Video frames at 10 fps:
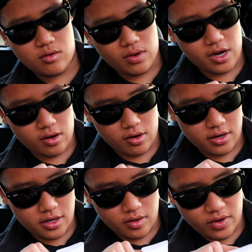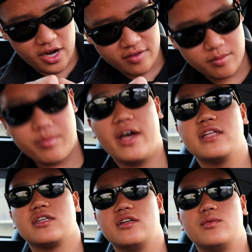Wow, already, right off the bat,
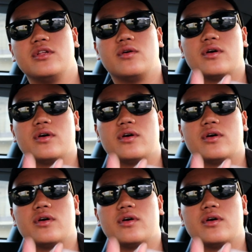it's already really